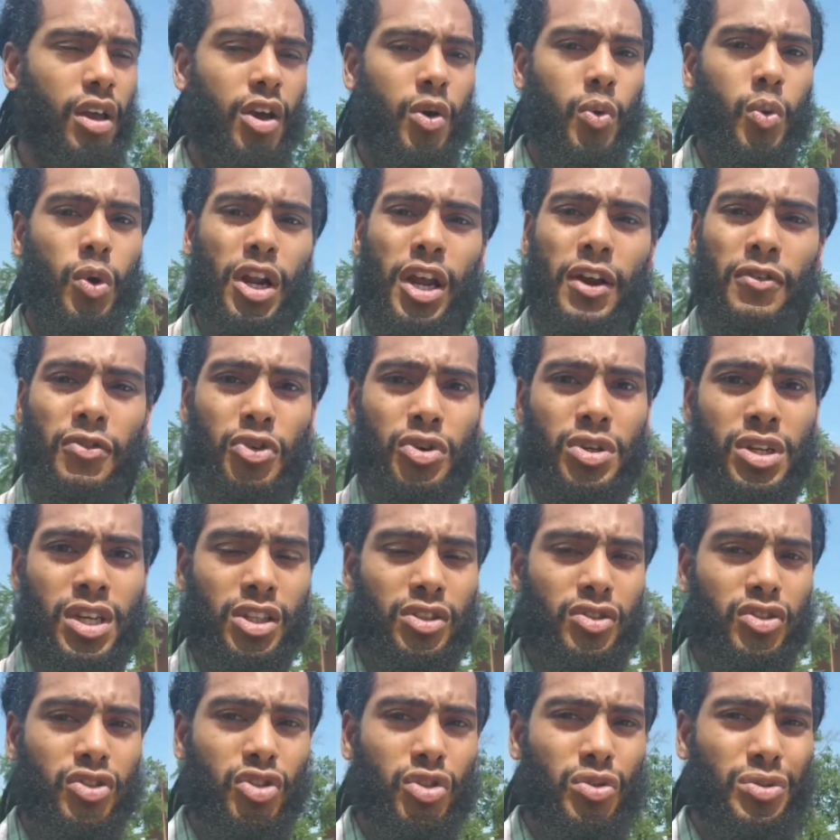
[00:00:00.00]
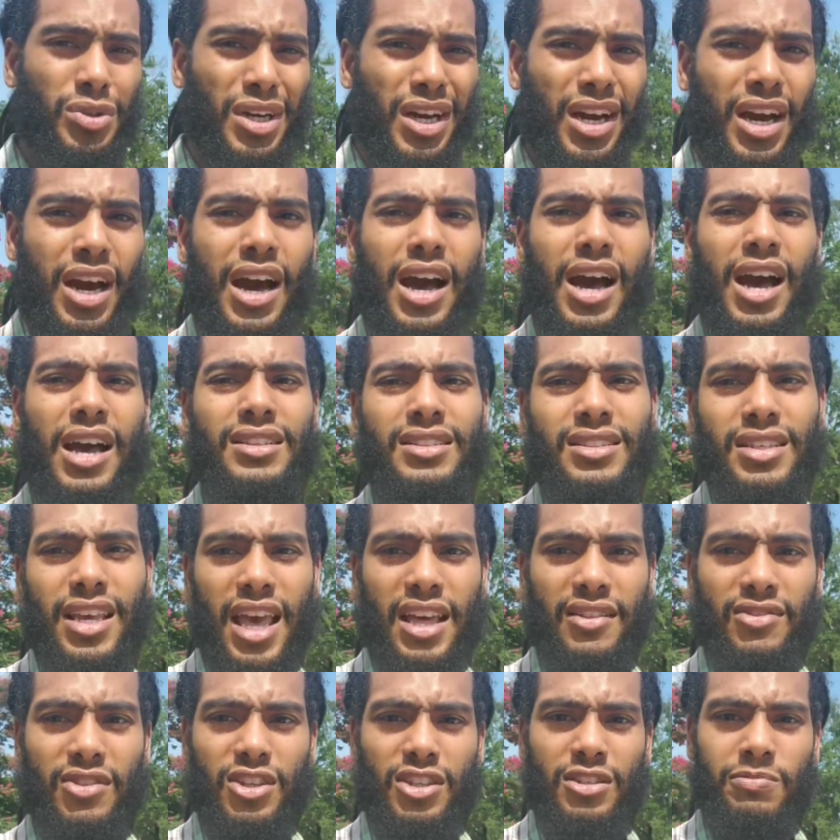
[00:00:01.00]
Whatever you need to do to
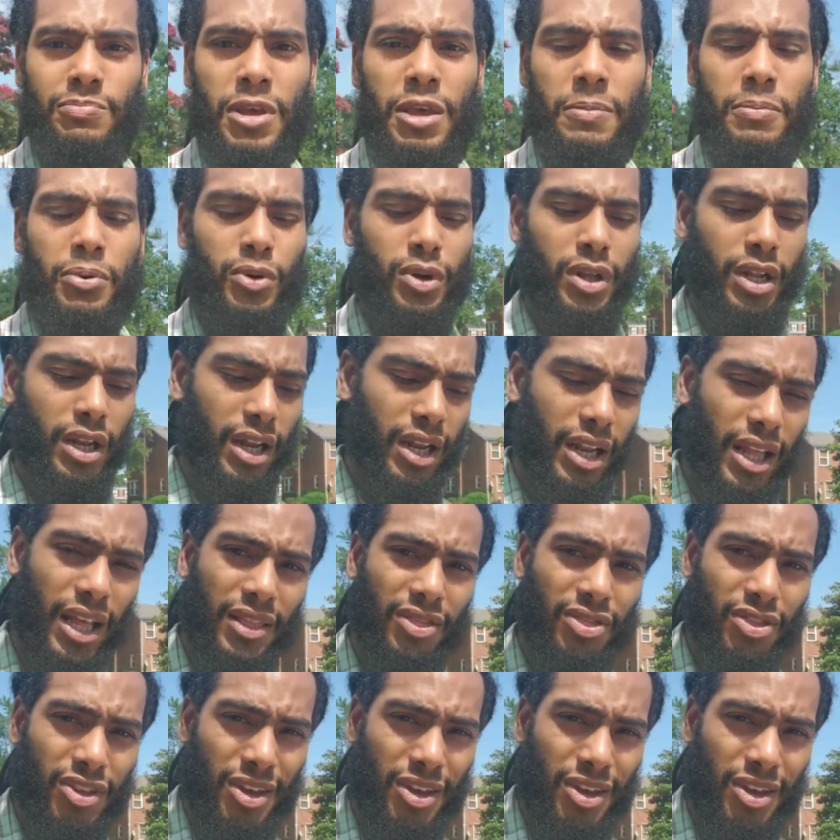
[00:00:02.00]
contact these people to let